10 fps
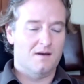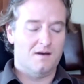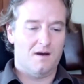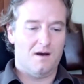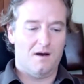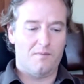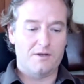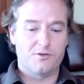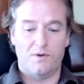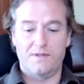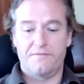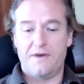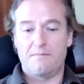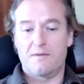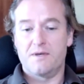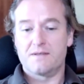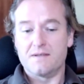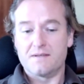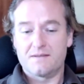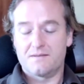I joined the family
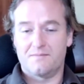business.